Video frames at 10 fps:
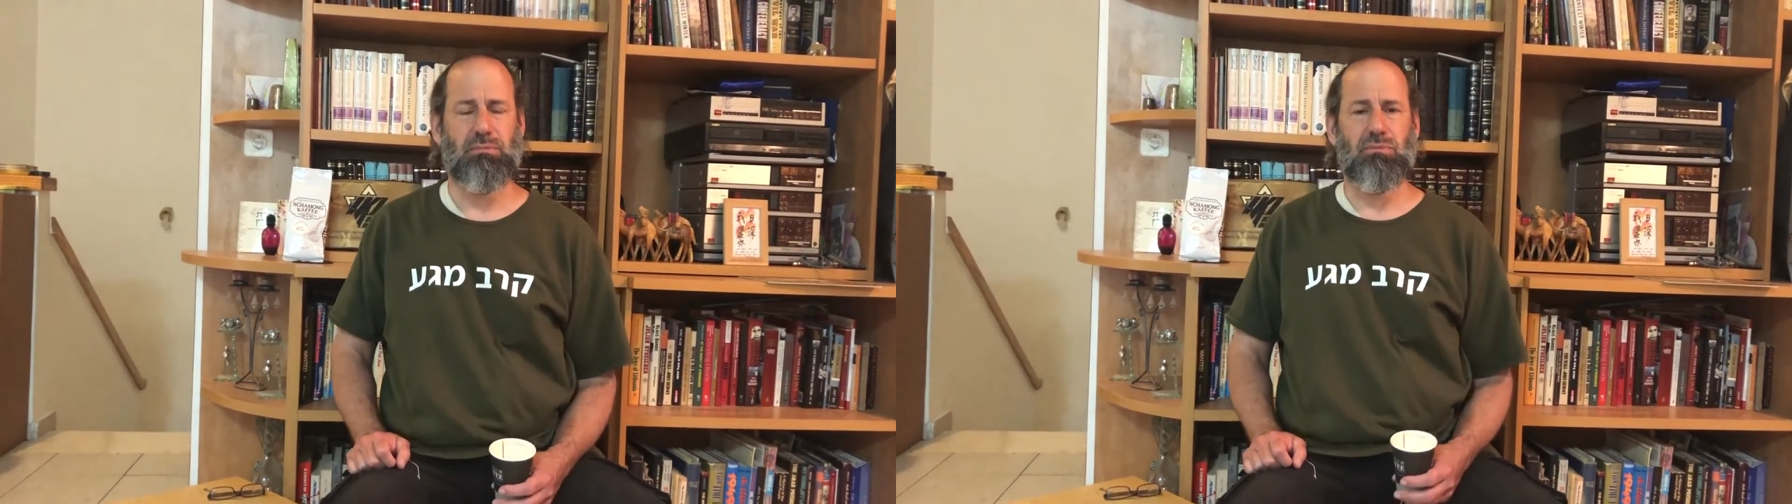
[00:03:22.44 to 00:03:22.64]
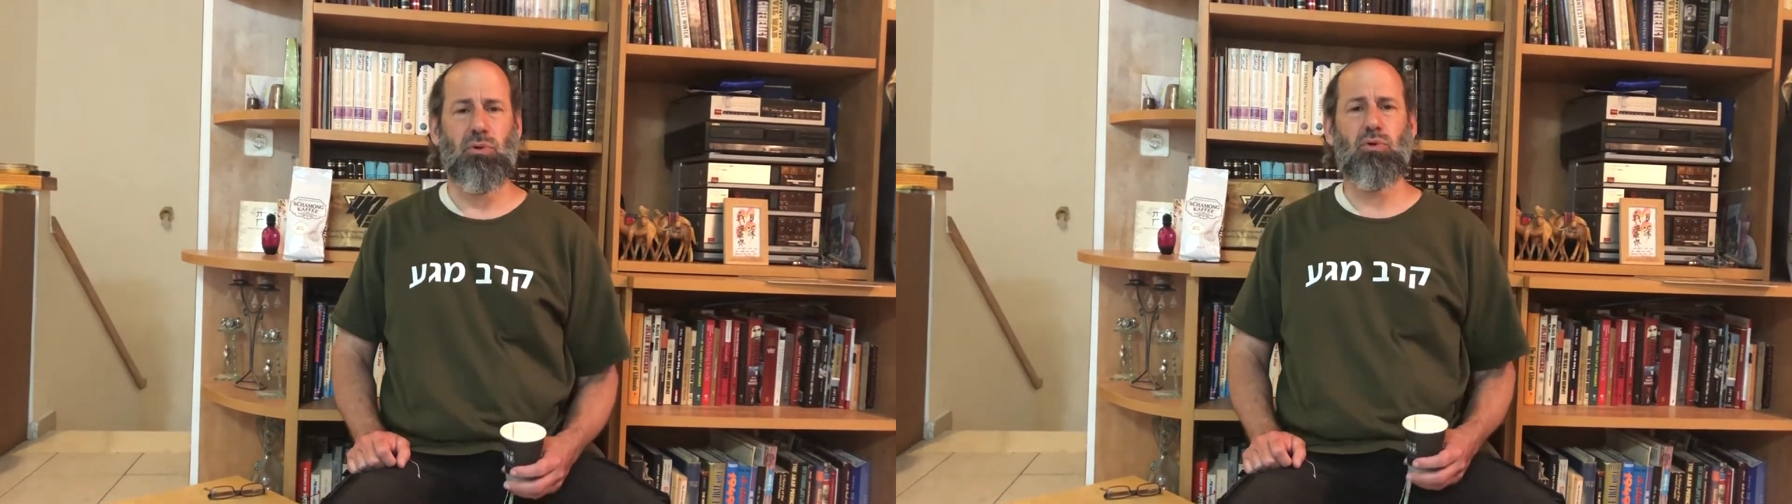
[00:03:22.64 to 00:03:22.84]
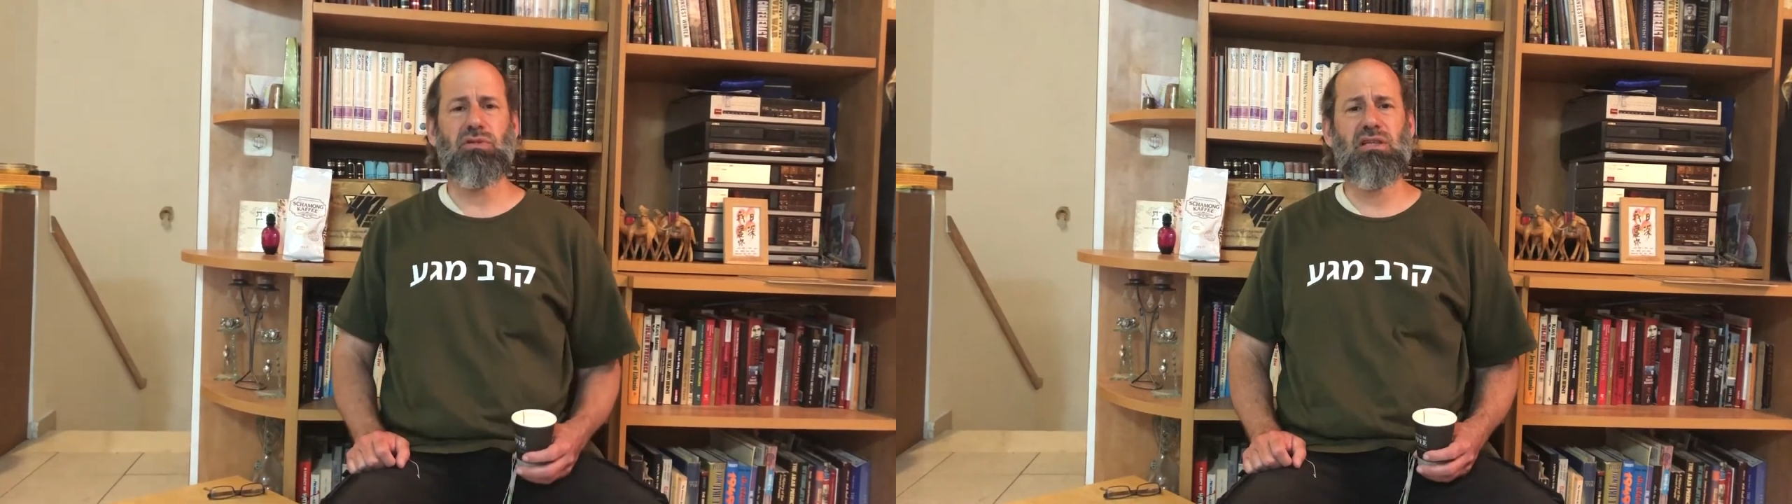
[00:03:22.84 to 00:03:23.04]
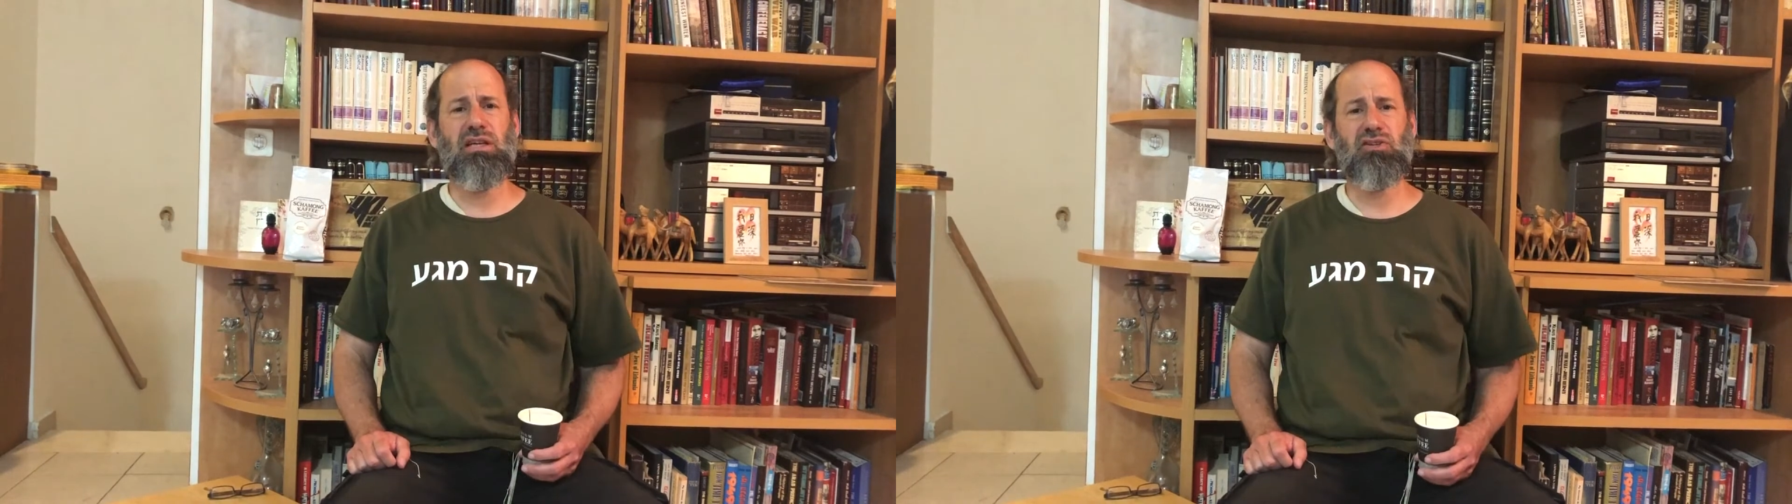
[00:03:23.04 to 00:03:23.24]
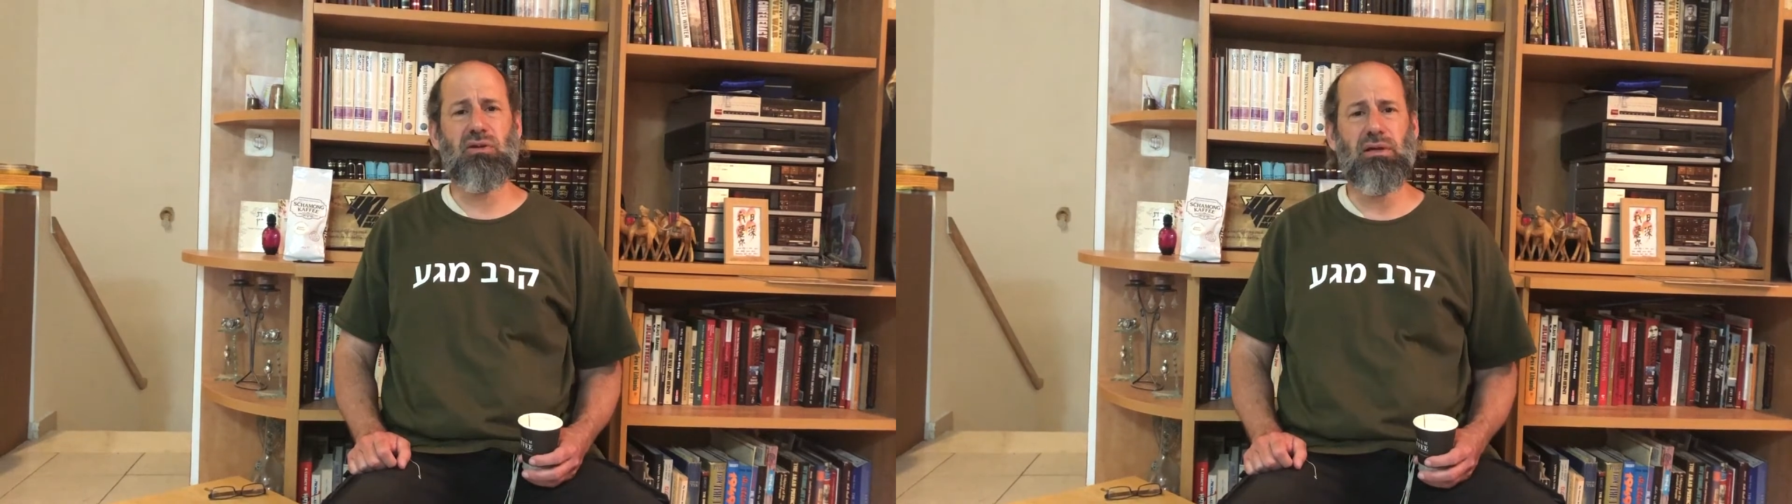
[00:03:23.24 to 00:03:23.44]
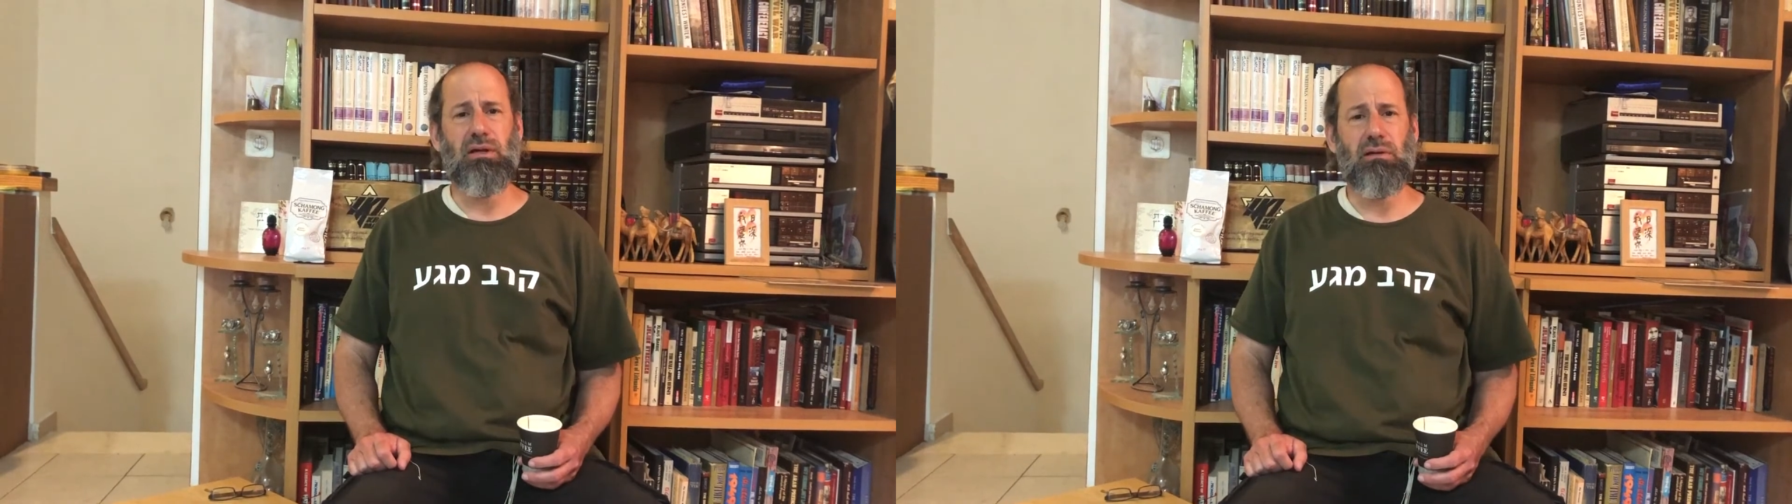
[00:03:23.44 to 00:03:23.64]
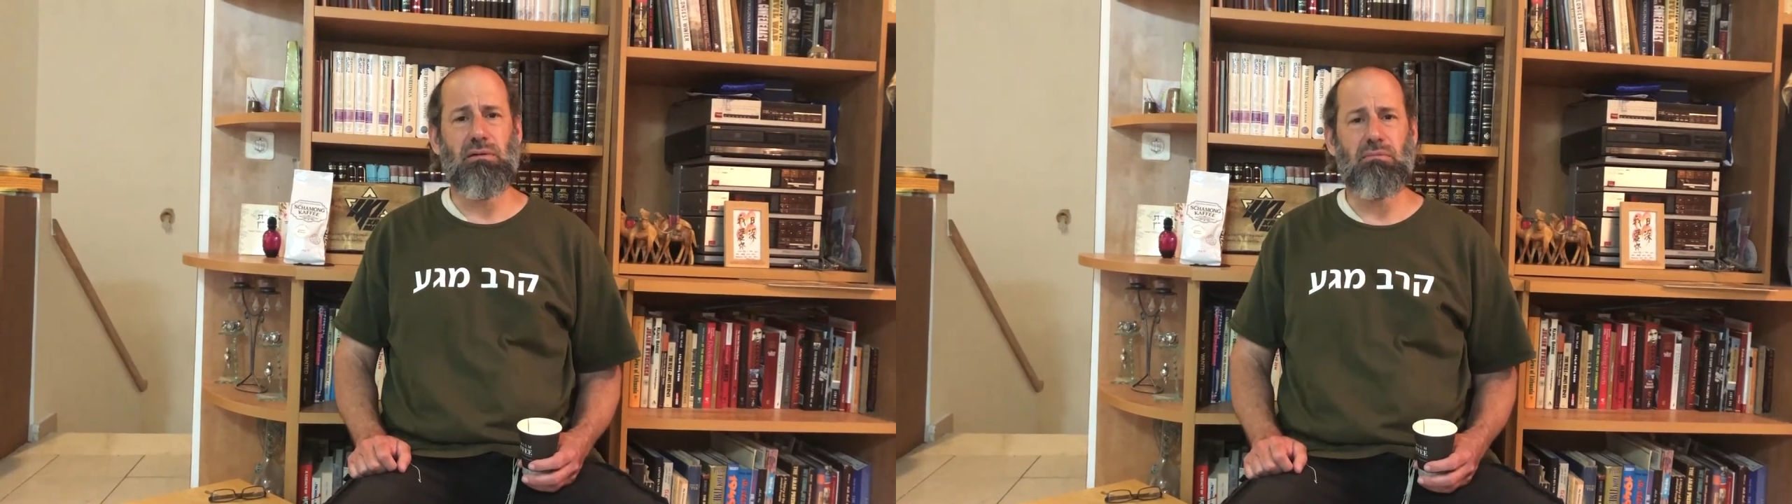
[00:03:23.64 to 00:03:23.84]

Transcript: Who's the teacher here?